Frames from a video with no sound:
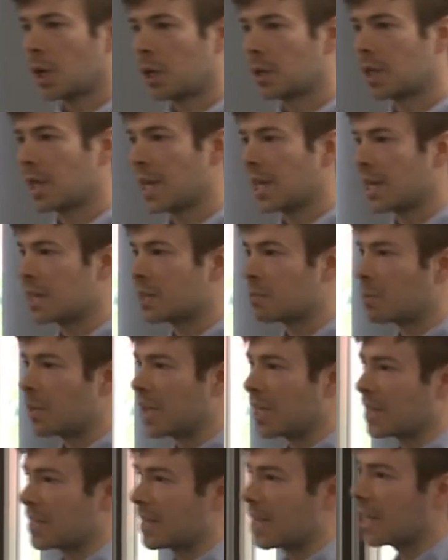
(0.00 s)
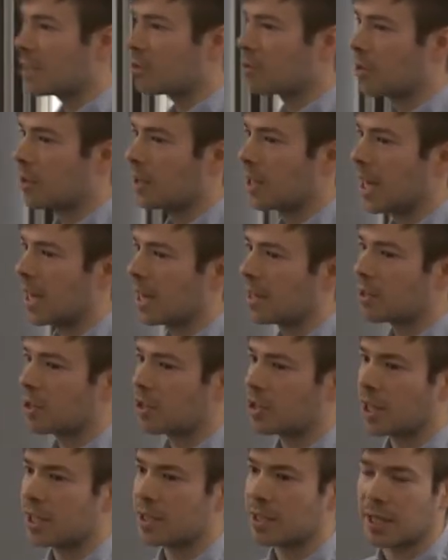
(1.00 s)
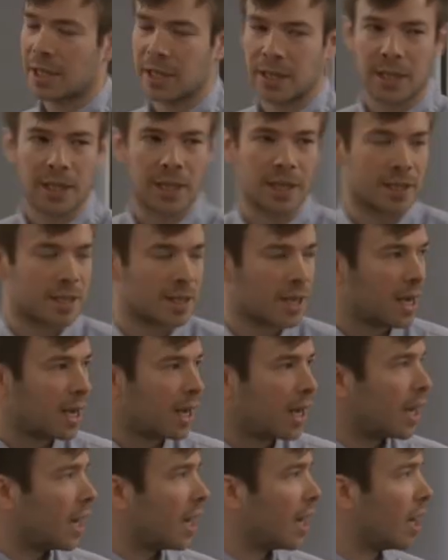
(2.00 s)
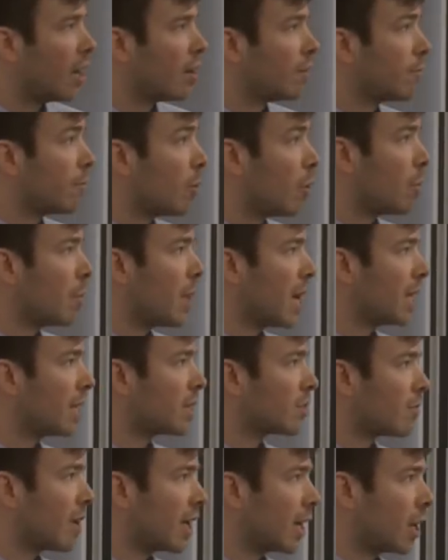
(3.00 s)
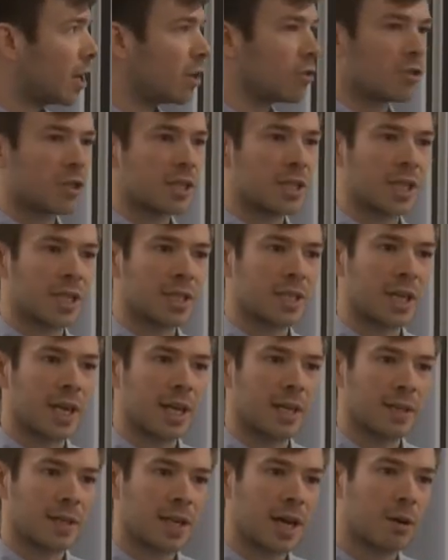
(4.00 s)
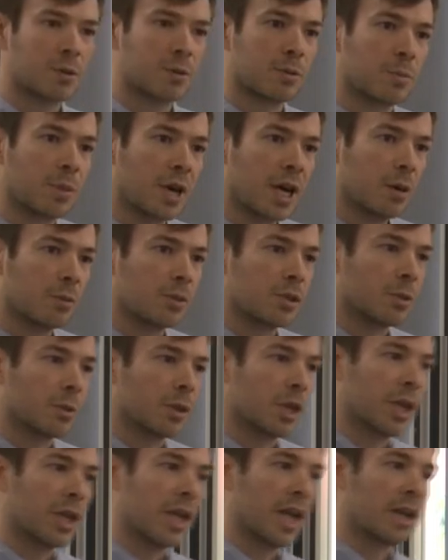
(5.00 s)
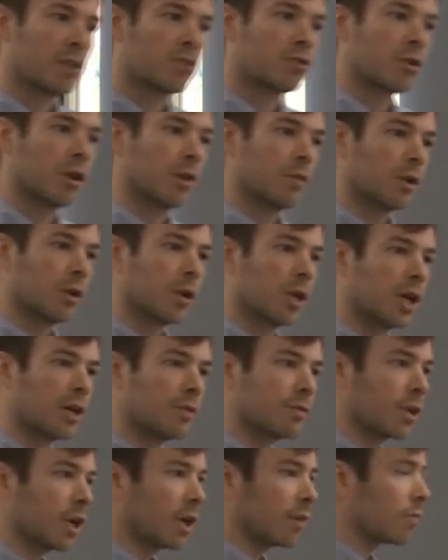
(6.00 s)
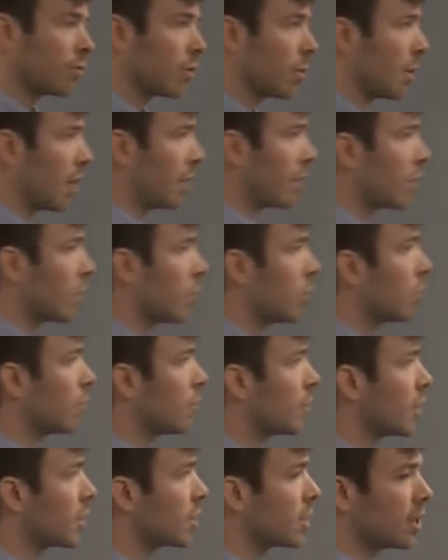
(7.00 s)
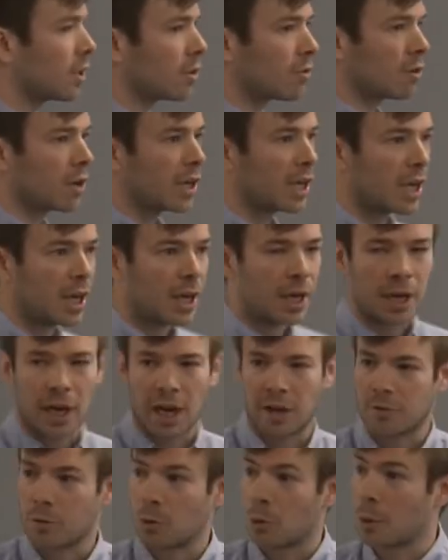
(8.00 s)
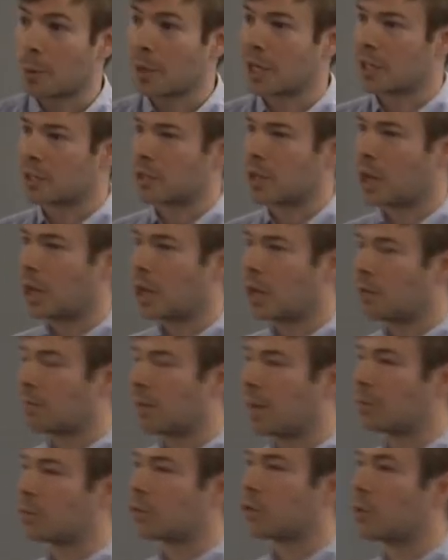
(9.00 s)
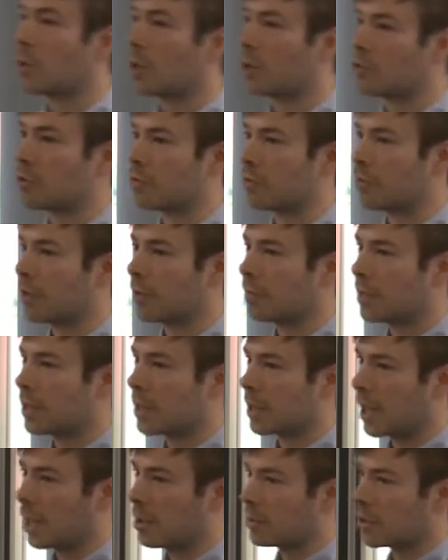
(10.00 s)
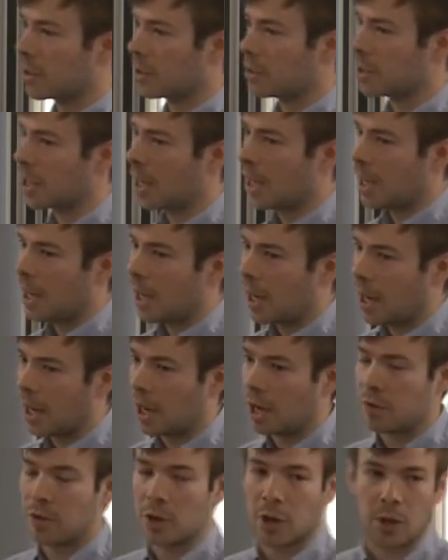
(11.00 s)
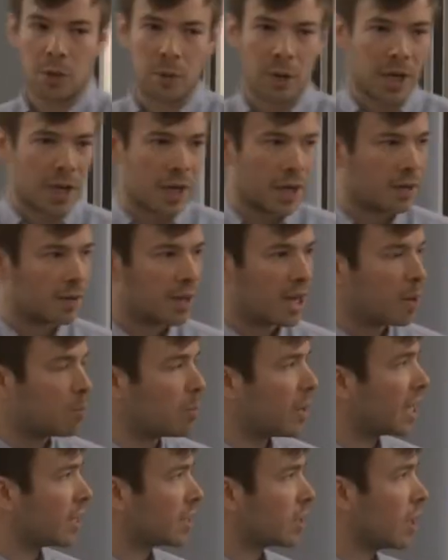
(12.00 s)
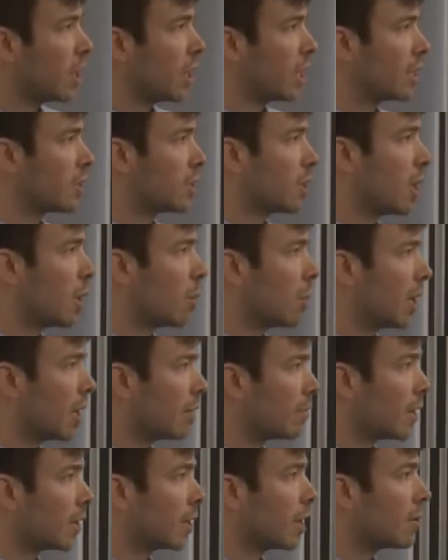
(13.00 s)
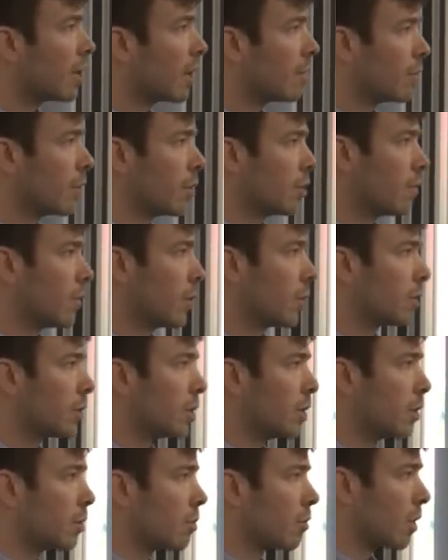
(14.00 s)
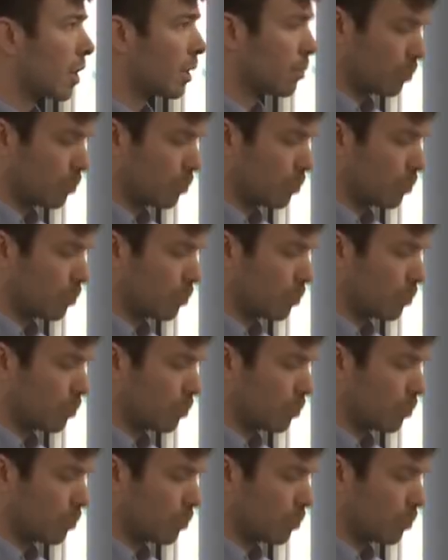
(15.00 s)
And the latest BIS data on that is suggesting that uh, for men, it's around £168,000 you would earn extra over your lifetime from having a university degree. And for women, it's higher, around £250,000, uh, although uh, their baseline is lower if they don't have a university degree.